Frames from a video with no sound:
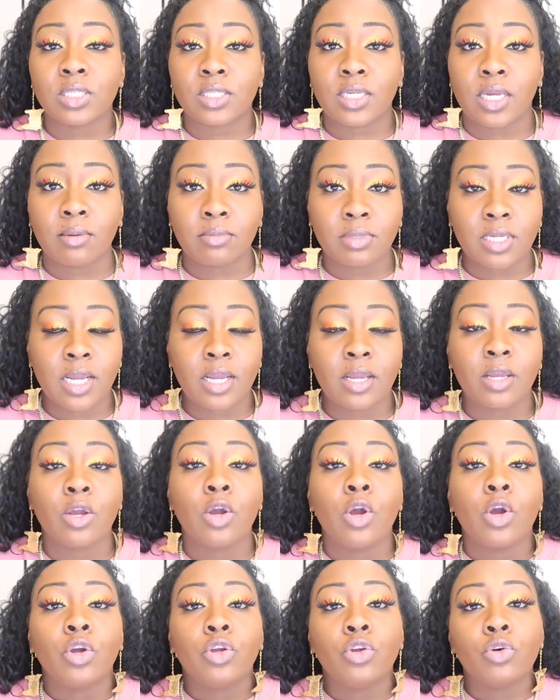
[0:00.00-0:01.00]
same day.
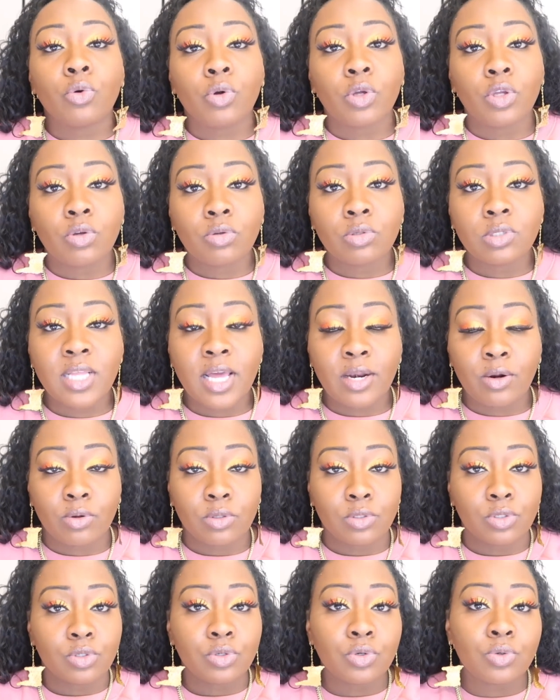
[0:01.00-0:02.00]
You can use that
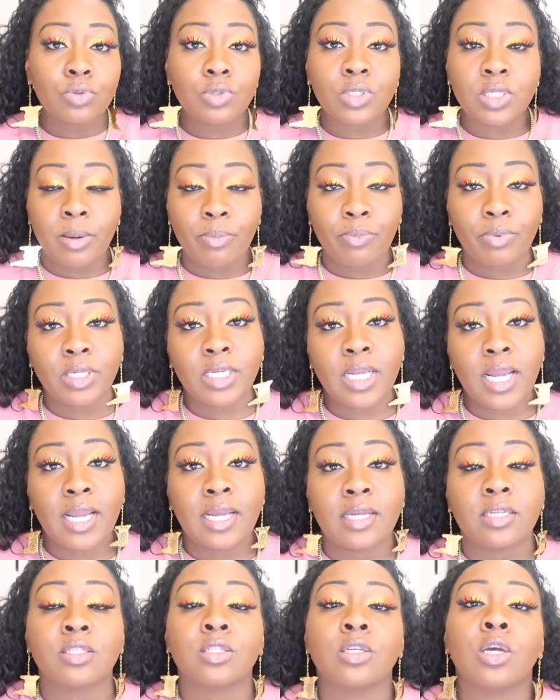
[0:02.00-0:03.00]
on 2 separate
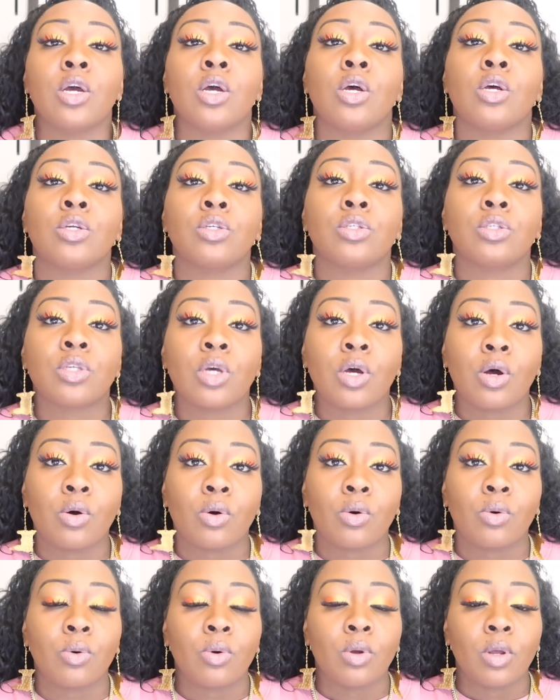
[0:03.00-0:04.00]
days.
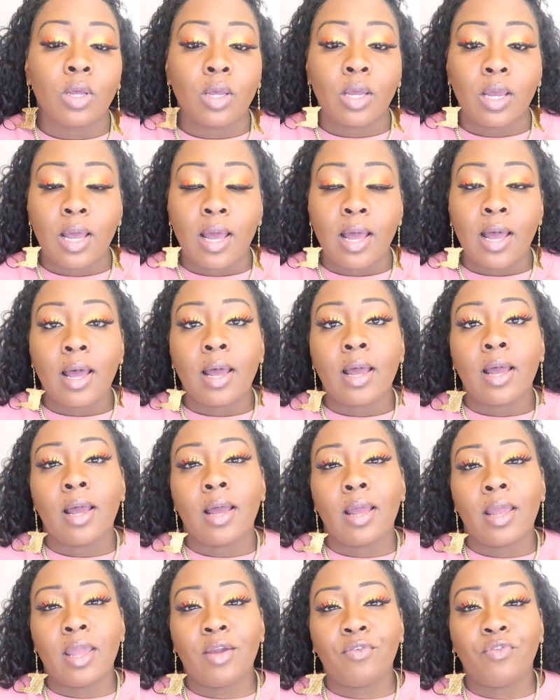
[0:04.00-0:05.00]
So
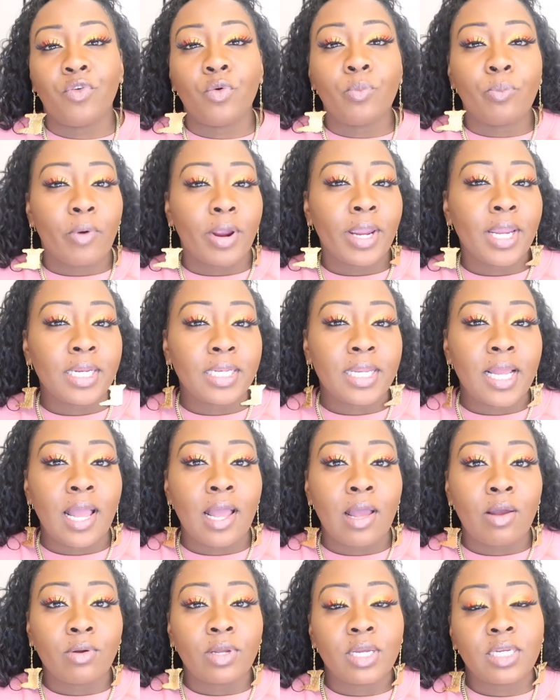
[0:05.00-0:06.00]
if you break it
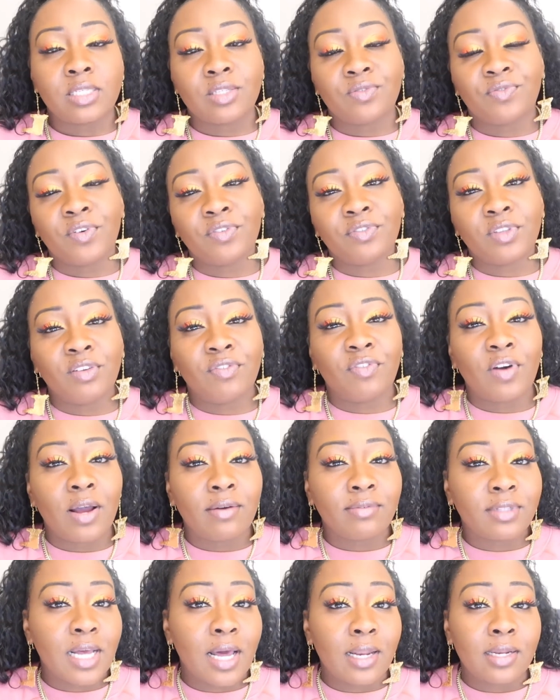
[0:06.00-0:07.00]
down, it's
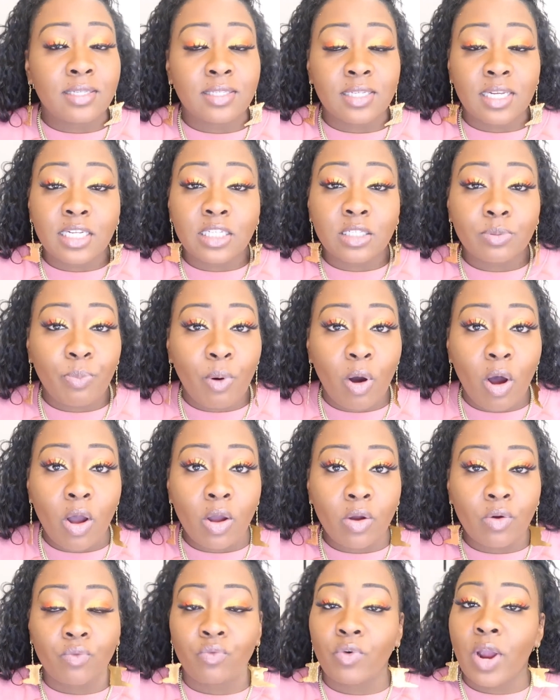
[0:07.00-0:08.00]
$55 each
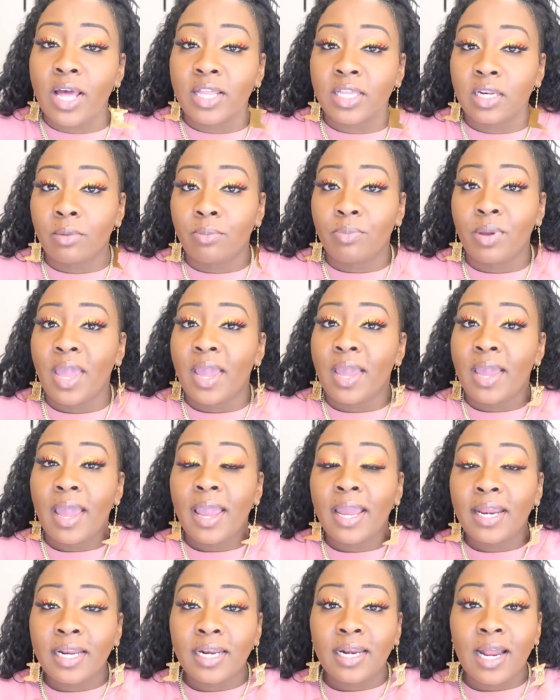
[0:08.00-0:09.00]
park rather than paying
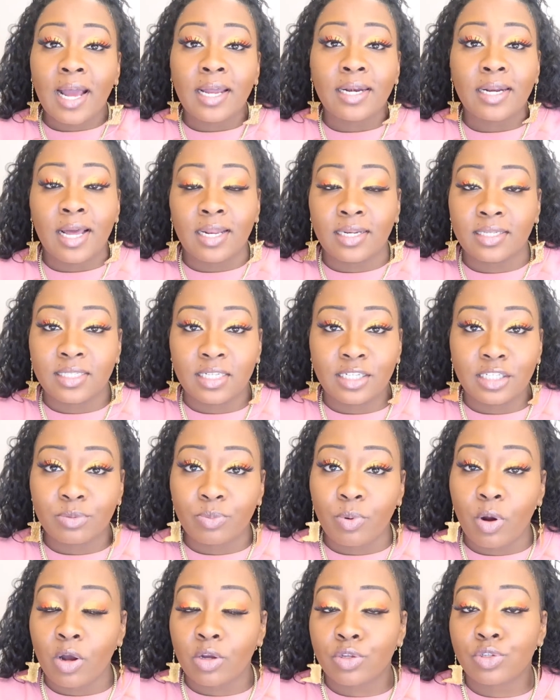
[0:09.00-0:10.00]
$89 each
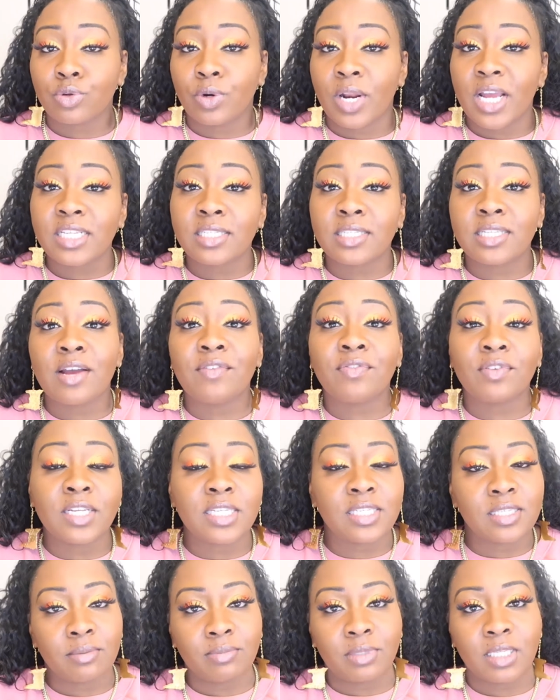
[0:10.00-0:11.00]
park. So that's definitely
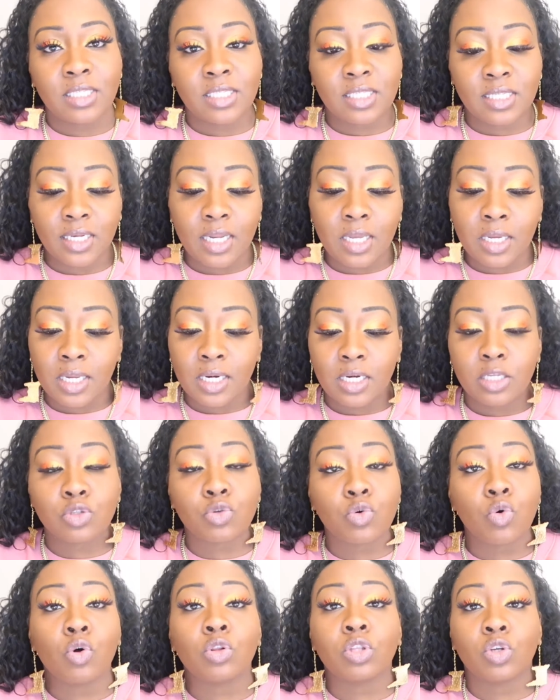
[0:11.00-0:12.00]
something to look at. It's
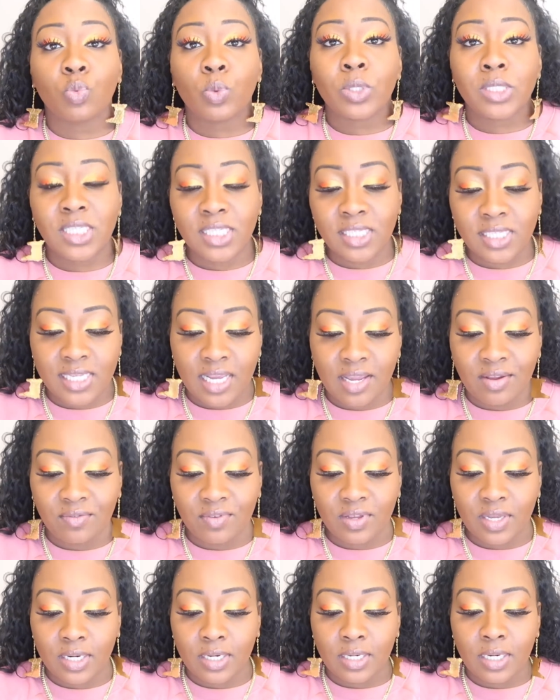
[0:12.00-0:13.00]
called the winter
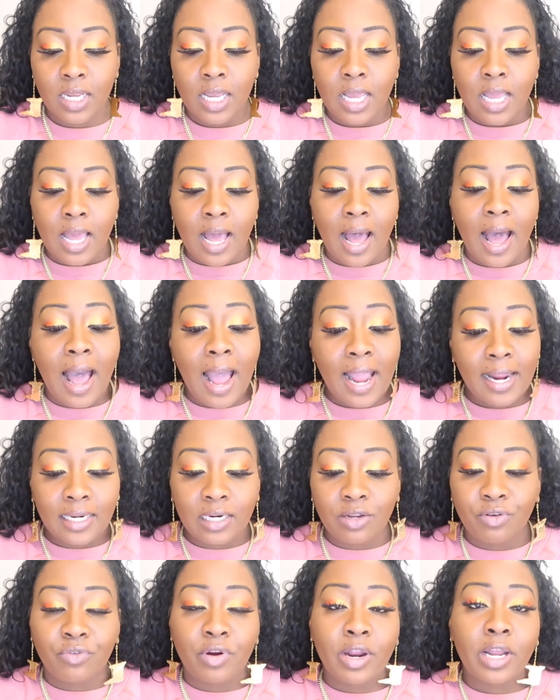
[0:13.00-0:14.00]
saving. I
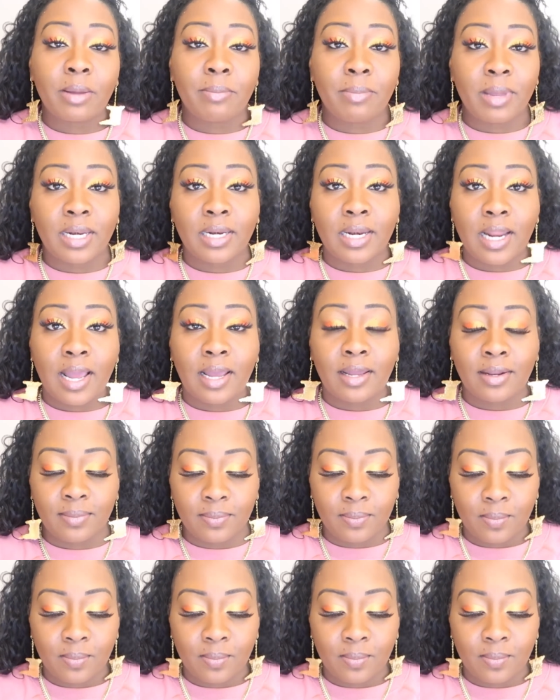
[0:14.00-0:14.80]
highly recommend that.